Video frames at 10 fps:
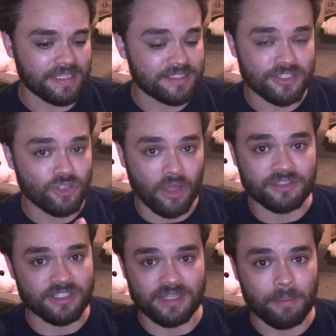this is
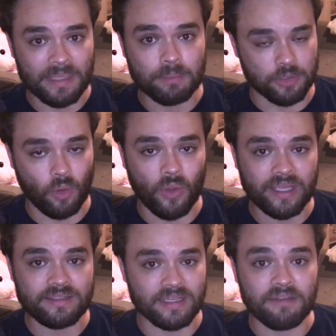not just a big
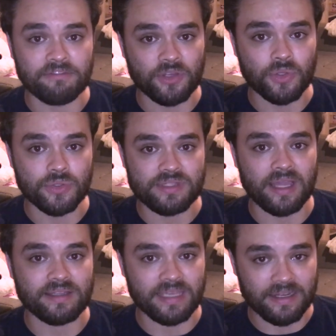ploy to get views
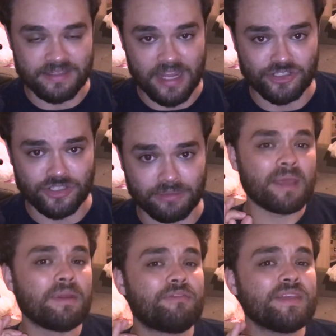and to get attention.
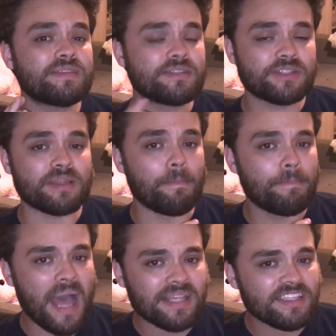I mean, if this is just a
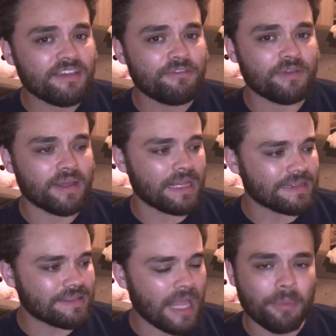massive,
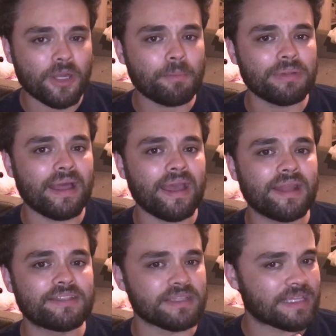elaborate
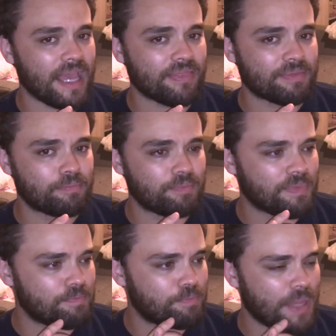plan to get
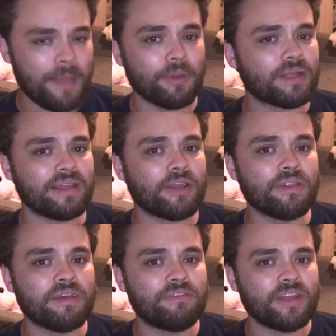people to click
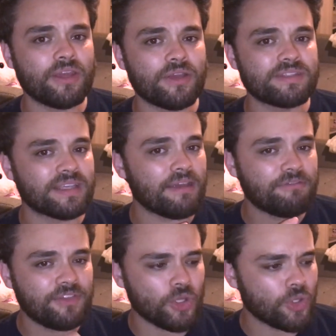on their videos, to
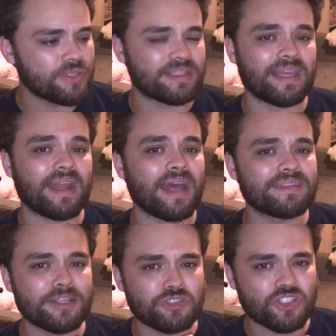get views, to get
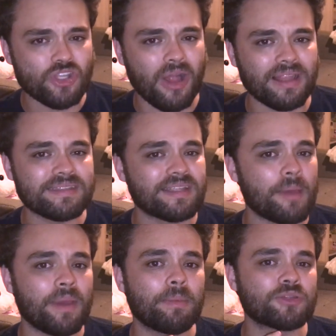AdSense dollars, to
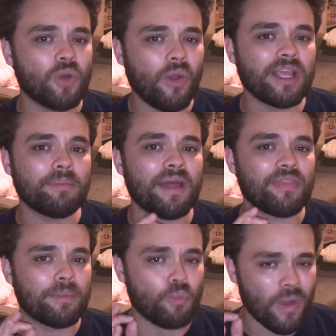get people talking
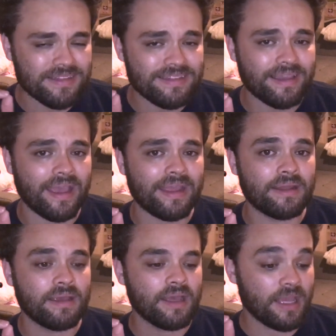about them once
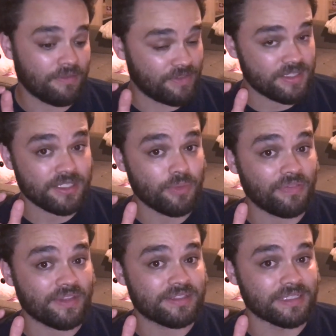again, if this is
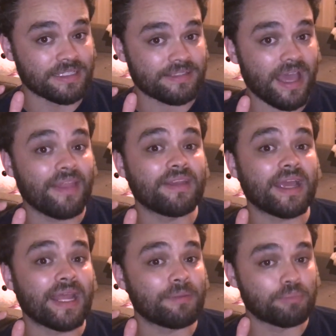what this is and
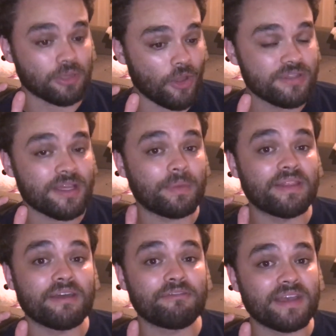it blows up
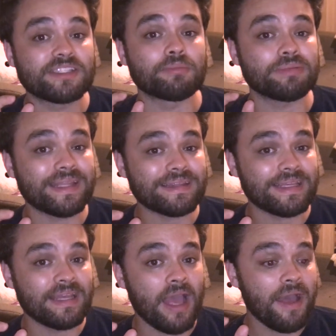in their face
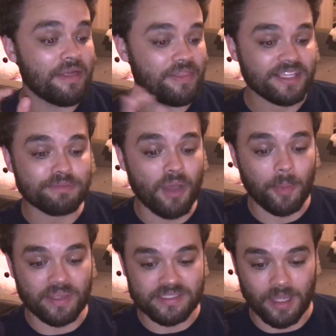completely, this
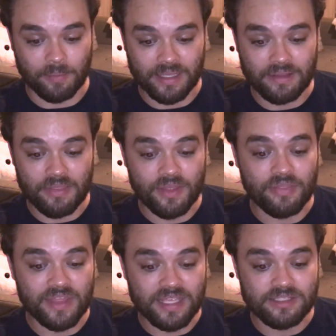might be something
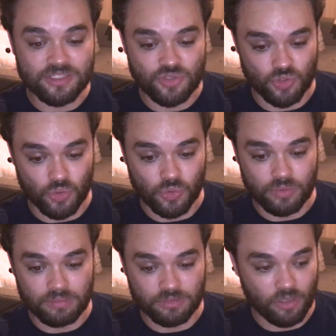that these
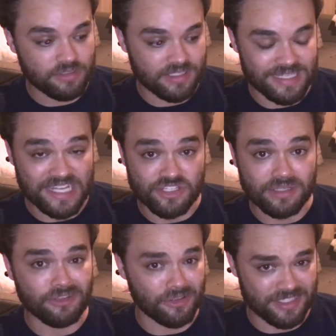two, not just
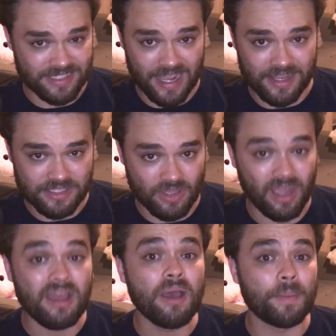Deji, not just
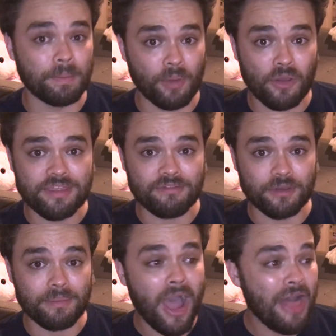KSI, but both of
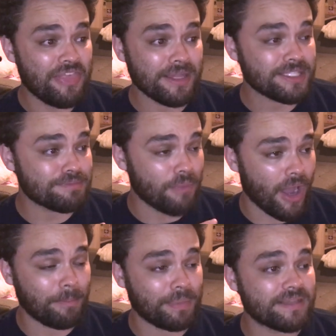them, this
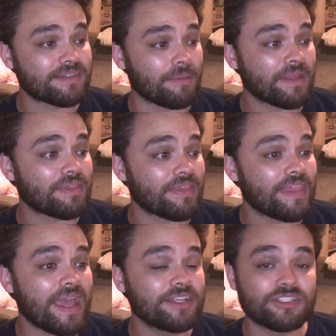might be something that
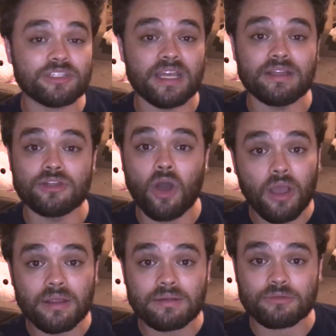they
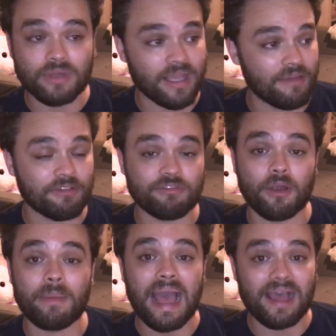cannot recover
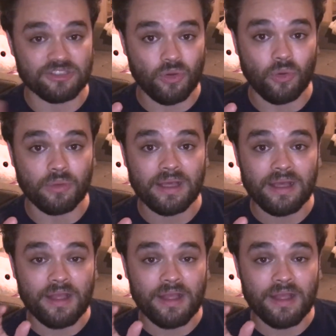from at all.